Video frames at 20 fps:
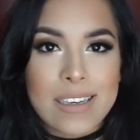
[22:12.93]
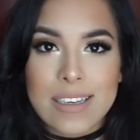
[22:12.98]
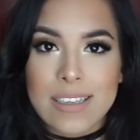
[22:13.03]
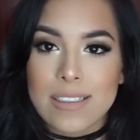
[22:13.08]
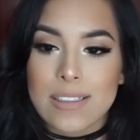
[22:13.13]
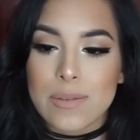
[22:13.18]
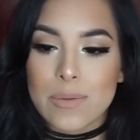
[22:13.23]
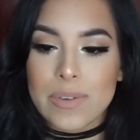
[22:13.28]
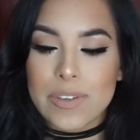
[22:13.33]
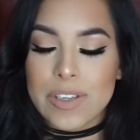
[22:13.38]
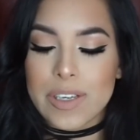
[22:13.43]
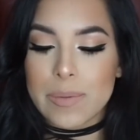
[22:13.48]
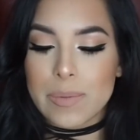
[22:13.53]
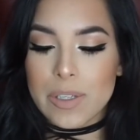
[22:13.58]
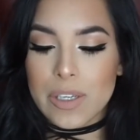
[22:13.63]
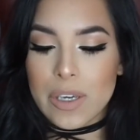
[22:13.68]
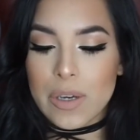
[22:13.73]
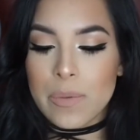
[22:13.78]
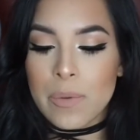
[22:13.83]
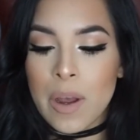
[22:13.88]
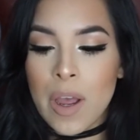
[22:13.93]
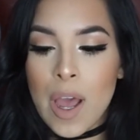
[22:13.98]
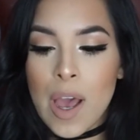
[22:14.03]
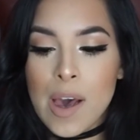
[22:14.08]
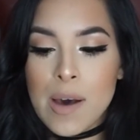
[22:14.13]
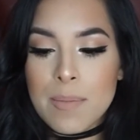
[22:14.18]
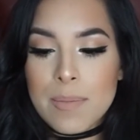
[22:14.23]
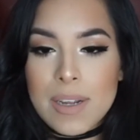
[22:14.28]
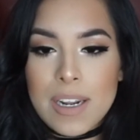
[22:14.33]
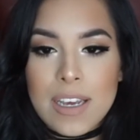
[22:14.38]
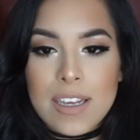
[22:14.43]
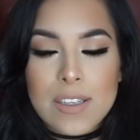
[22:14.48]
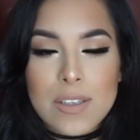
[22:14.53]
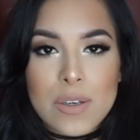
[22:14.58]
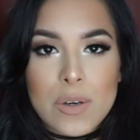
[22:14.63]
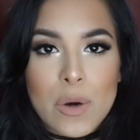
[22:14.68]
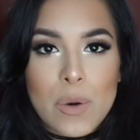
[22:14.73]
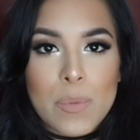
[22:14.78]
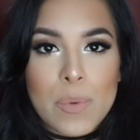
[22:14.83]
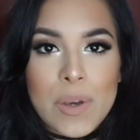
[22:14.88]
it's really up to you. But I
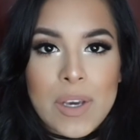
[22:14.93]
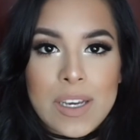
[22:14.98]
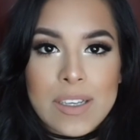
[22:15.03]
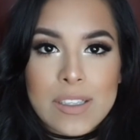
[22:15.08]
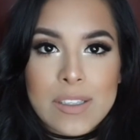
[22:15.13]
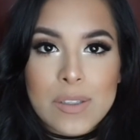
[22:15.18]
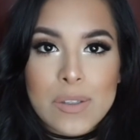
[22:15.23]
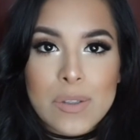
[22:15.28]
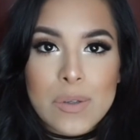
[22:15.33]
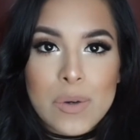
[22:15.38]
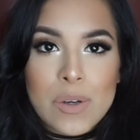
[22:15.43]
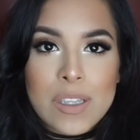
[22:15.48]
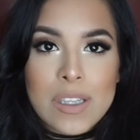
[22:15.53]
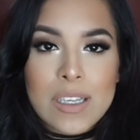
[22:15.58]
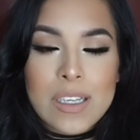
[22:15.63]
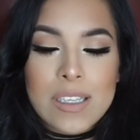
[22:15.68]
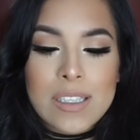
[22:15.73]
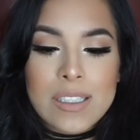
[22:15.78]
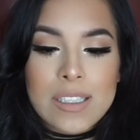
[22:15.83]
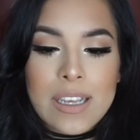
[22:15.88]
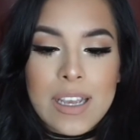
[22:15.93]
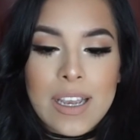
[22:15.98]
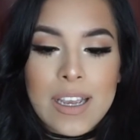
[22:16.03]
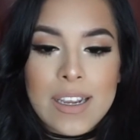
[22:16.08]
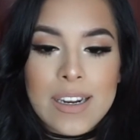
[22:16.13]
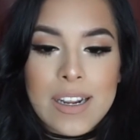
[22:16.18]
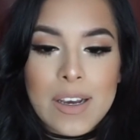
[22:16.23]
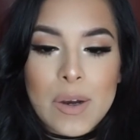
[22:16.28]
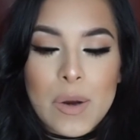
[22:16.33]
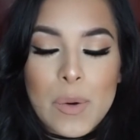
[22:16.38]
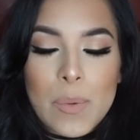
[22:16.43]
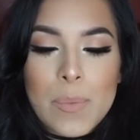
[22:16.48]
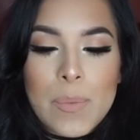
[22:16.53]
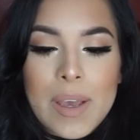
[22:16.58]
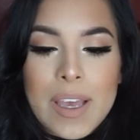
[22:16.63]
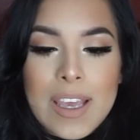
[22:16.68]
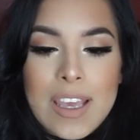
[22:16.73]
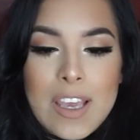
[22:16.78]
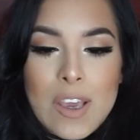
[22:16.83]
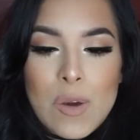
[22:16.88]
do hope you guys enjoyed this, and I hope
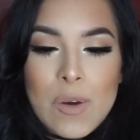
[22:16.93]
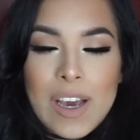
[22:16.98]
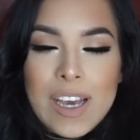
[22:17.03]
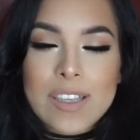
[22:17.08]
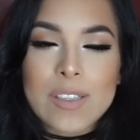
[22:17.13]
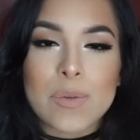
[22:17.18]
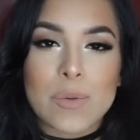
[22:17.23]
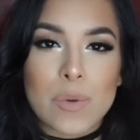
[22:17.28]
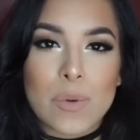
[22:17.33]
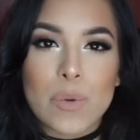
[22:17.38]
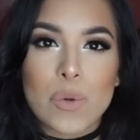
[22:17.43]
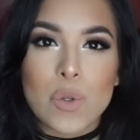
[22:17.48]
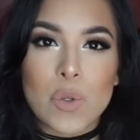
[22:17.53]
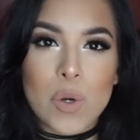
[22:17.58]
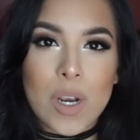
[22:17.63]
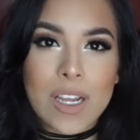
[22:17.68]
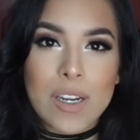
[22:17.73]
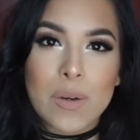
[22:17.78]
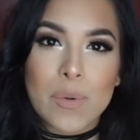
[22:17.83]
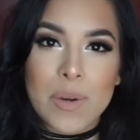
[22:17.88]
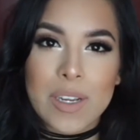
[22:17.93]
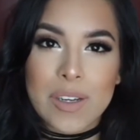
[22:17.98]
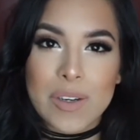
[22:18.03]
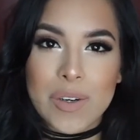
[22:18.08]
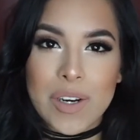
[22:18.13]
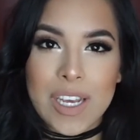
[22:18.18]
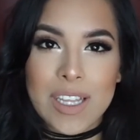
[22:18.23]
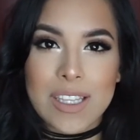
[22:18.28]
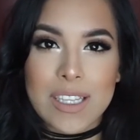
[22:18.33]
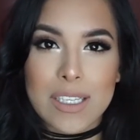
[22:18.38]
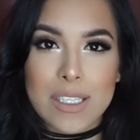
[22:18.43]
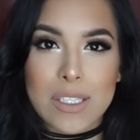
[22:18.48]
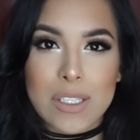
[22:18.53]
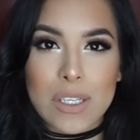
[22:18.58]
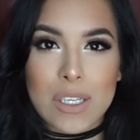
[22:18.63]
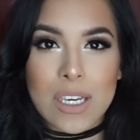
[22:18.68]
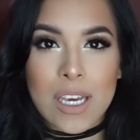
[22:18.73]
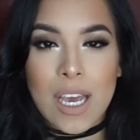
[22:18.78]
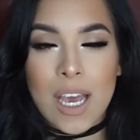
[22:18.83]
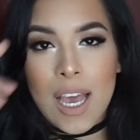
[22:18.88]
you guys try to recreate this
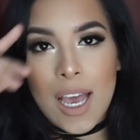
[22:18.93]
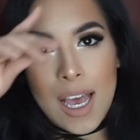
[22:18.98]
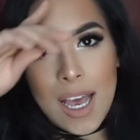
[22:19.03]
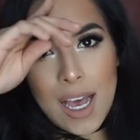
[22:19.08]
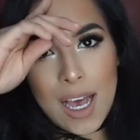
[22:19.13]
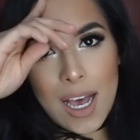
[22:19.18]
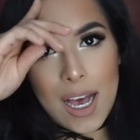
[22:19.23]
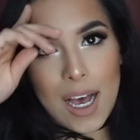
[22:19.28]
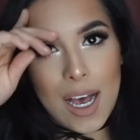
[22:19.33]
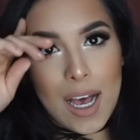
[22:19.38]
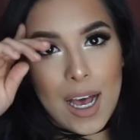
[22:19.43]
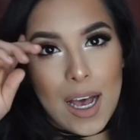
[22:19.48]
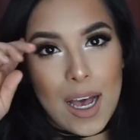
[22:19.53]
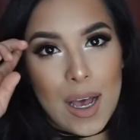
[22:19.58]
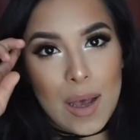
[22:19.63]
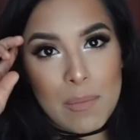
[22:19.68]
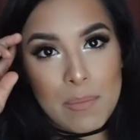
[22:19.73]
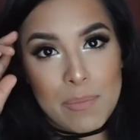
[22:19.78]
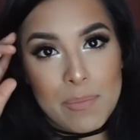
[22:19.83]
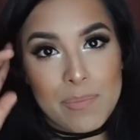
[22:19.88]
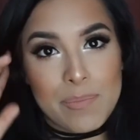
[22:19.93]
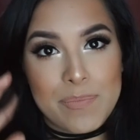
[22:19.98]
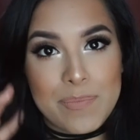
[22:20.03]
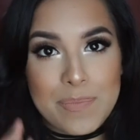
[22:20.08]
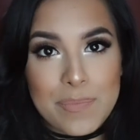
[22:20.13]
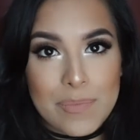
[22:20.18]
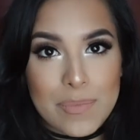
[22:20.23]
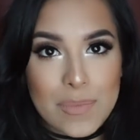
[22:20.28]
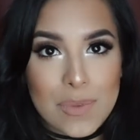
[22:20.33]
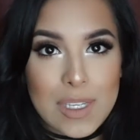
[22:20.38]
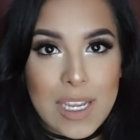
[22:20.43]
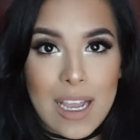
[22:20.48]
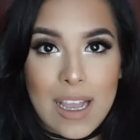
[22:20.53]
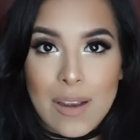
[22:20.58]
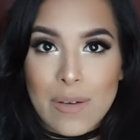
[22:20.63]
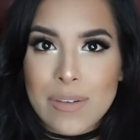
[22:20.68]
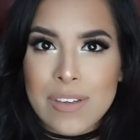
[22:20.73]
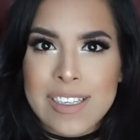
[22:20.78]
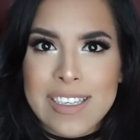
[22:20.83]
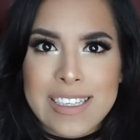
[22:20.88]
look. I
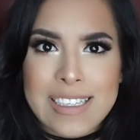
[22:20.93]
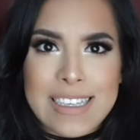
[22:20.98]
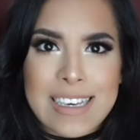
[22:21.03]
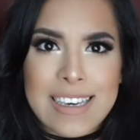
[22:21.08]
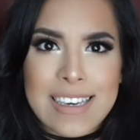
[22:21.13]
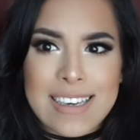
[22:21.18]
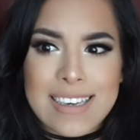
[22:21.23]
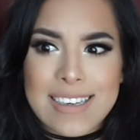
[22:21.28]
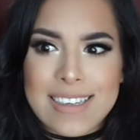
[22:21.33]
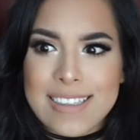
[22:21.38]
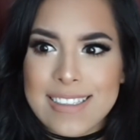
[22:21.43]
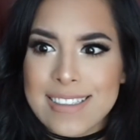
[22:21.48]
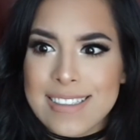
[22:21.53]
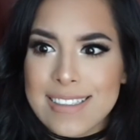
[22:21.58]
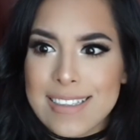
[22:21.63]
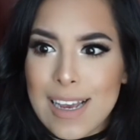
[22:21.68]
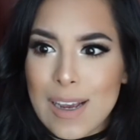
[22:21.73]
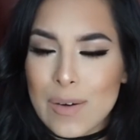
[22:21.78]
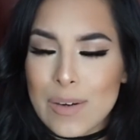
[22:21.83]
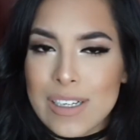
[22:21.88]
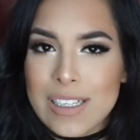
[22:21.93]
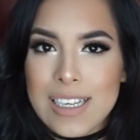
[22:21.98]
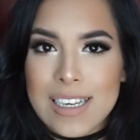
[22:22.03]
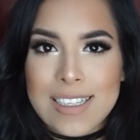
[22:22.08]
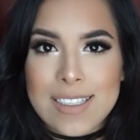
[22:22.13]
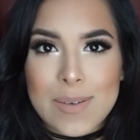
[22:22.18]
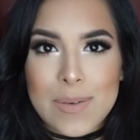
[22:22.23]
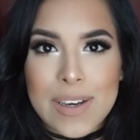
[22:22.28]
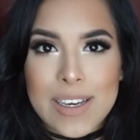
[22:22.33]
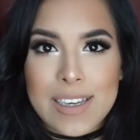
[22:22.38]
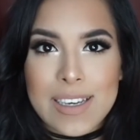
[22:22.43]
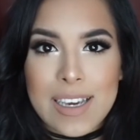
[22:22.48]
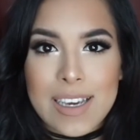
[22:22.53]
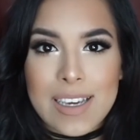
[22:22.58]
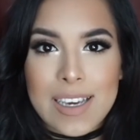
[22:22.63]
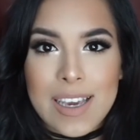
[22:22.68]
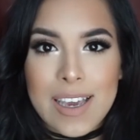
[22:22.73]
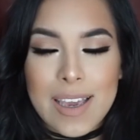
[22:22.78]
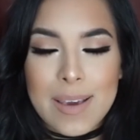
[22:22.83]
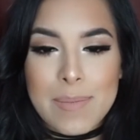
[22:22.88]
really like it. I really like the way
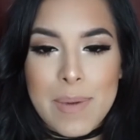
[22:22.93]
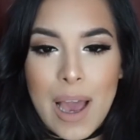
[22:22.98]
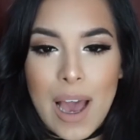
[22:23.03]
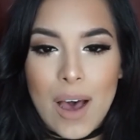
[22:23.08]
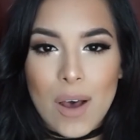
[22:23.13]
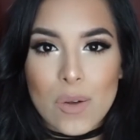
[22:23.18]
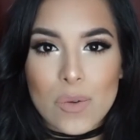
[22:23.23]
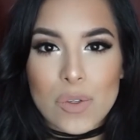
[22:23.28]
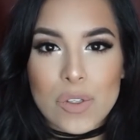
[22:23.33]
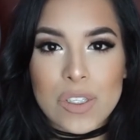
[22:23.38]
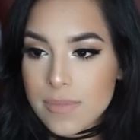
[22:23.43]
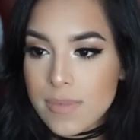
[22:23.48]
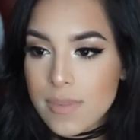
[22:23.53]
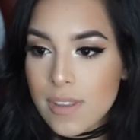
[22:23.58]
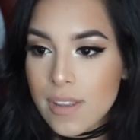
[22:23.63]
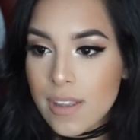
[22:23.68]
it came out.